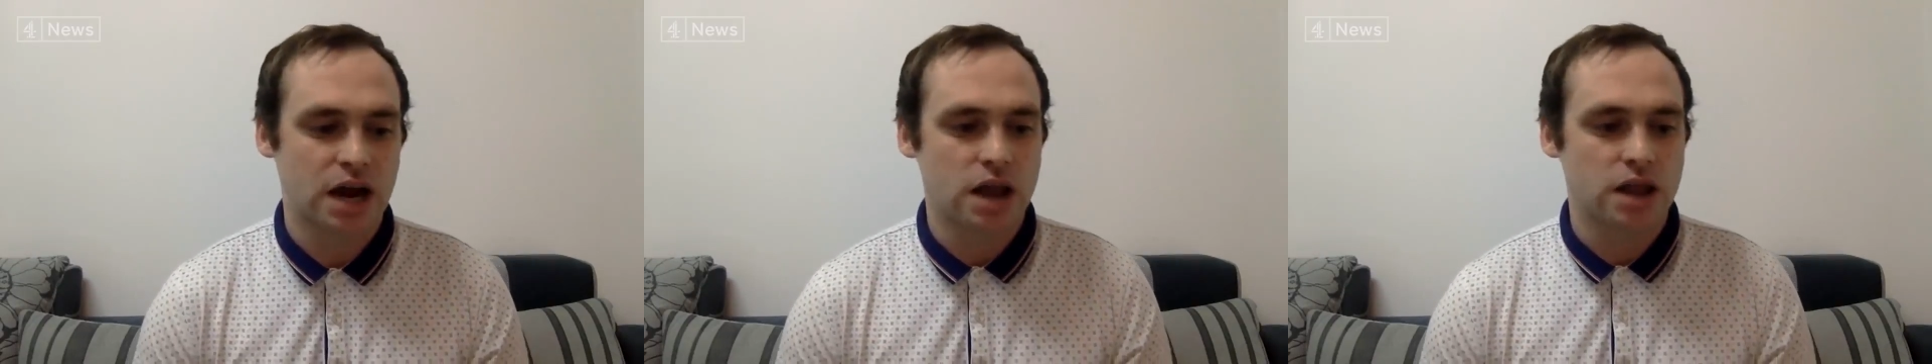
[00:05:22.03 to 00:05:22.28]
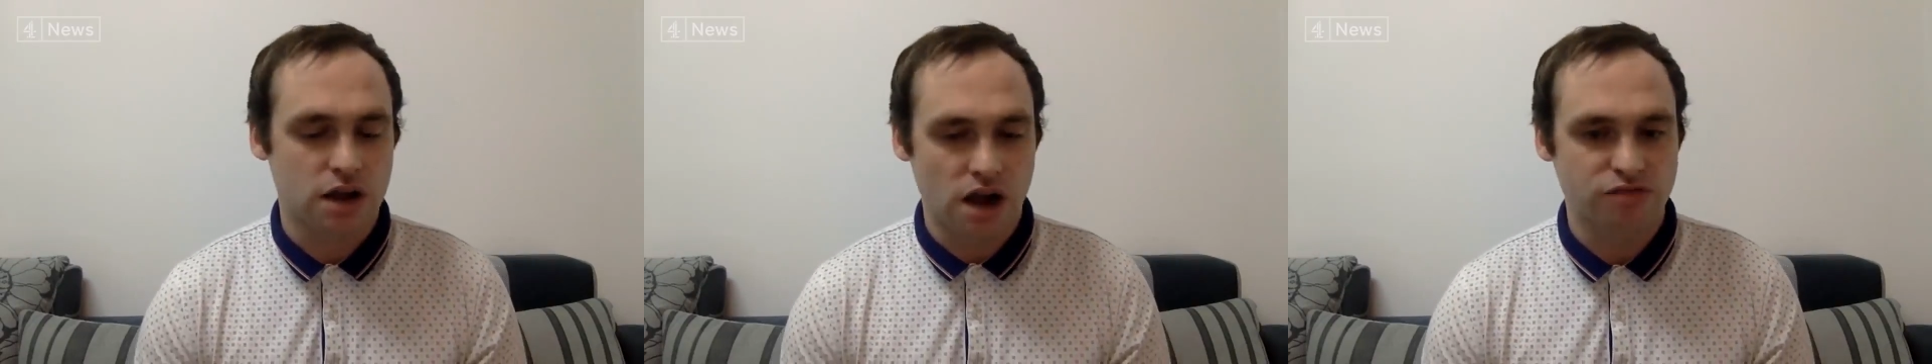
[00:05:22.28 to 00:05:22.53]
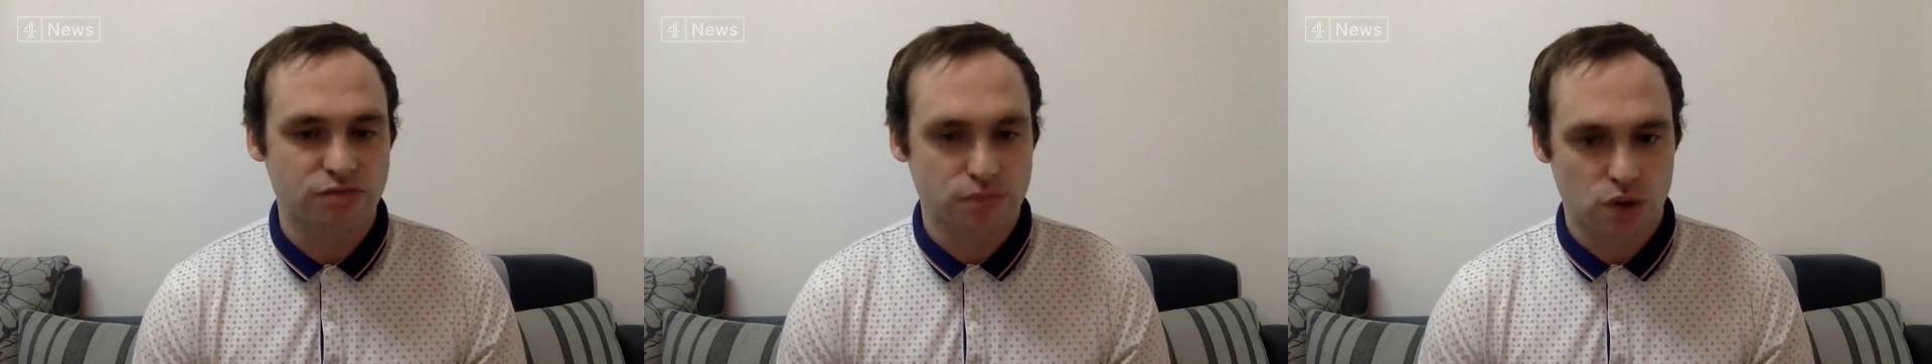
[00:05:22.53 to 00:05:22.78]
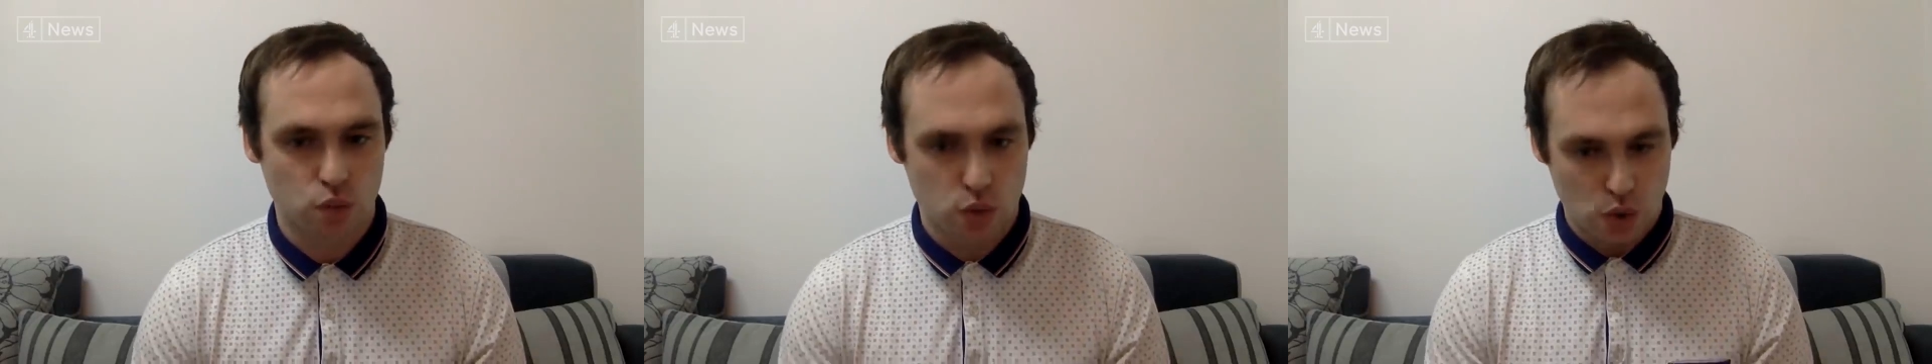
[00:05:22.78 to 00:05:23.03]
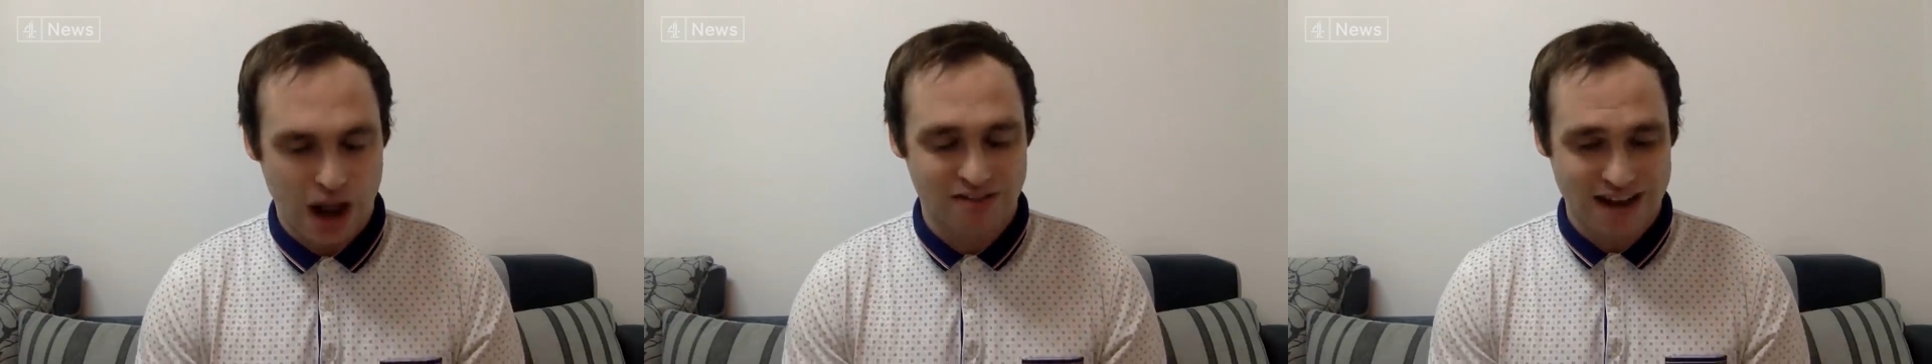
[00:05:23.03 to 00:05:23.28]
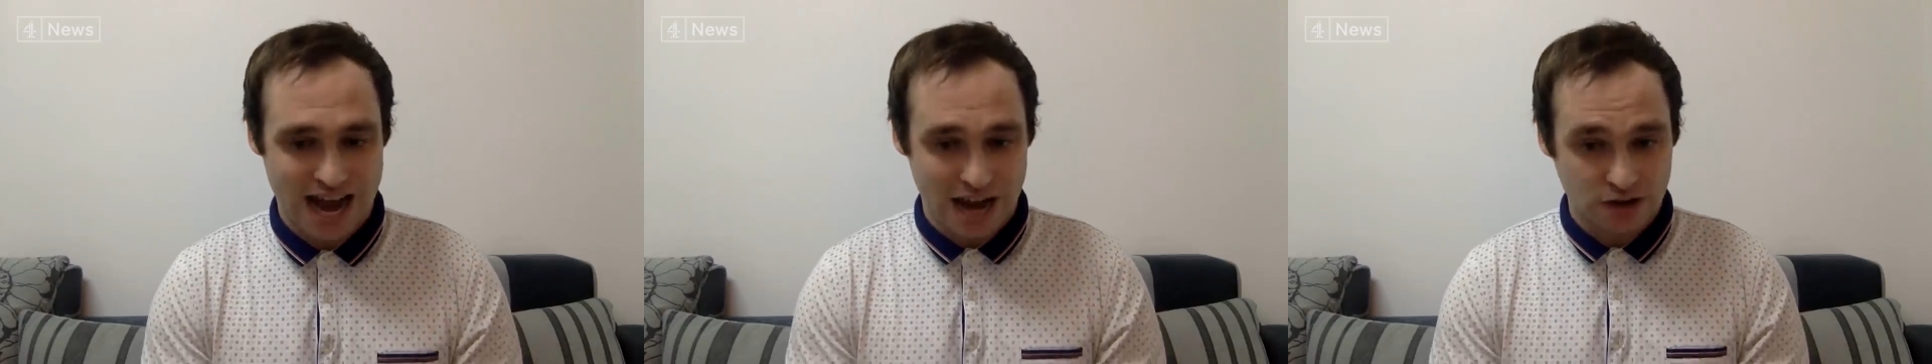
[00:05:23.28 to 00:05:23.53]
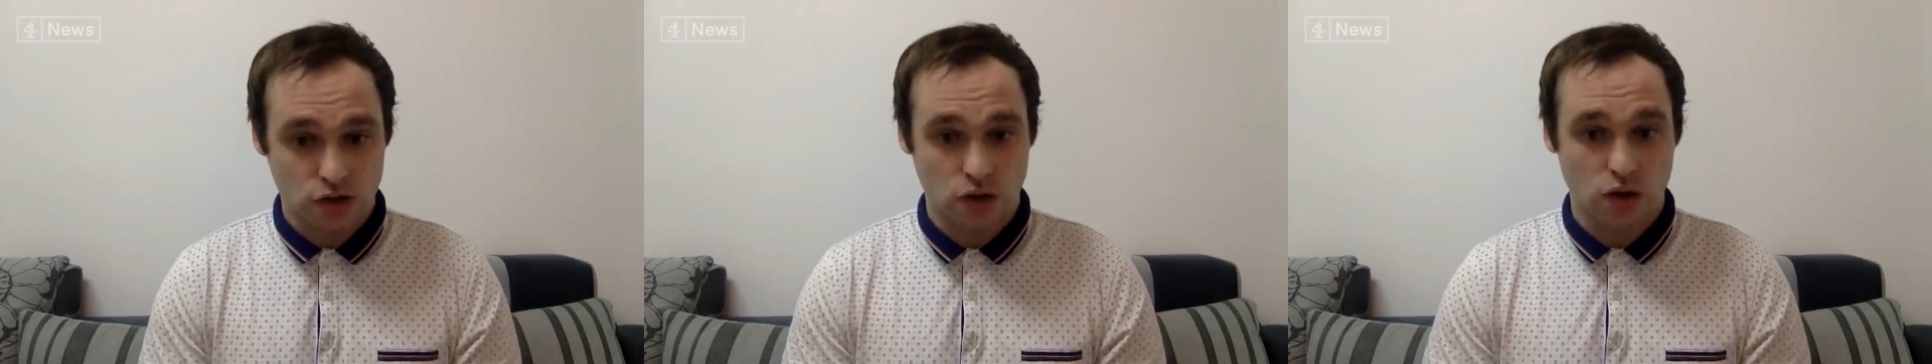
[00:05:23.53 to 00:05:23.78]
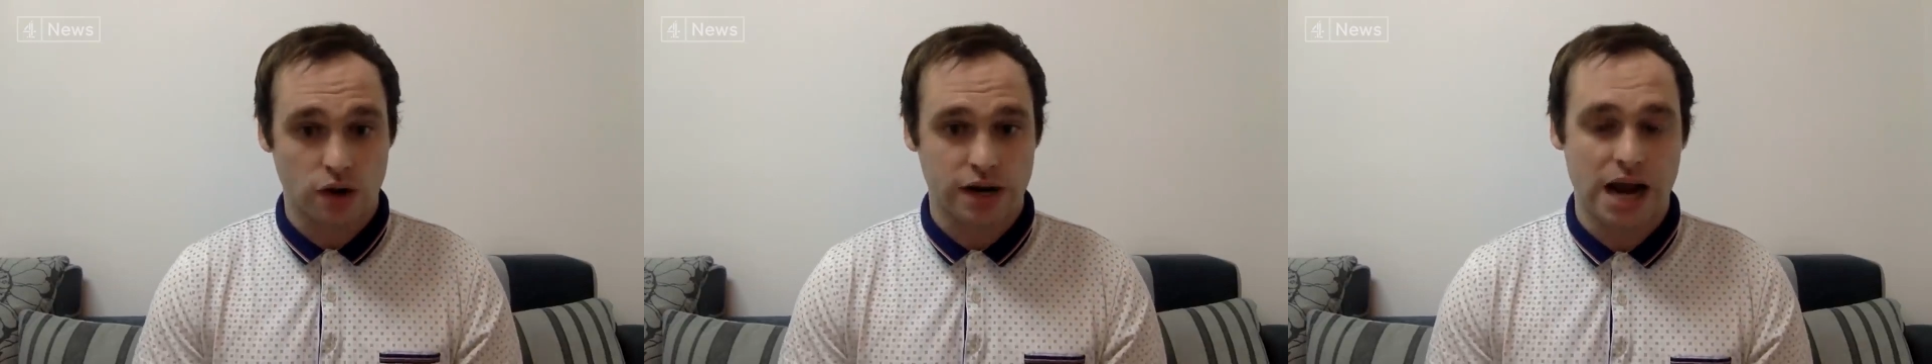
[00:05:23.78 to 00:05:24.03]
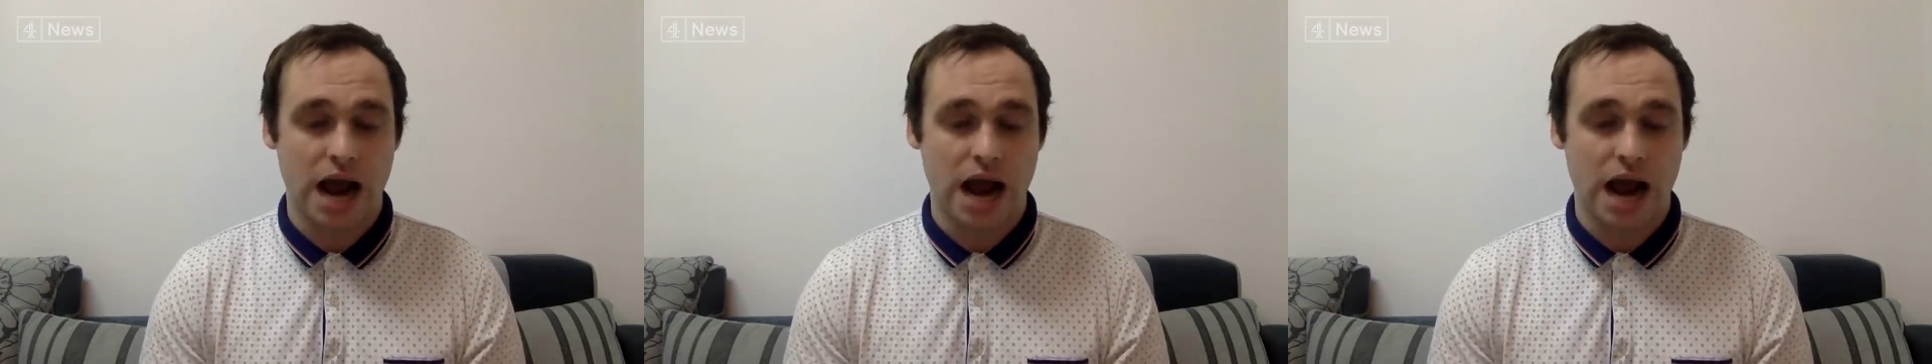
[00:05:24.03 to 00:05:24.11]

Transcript: the government will have a handle on it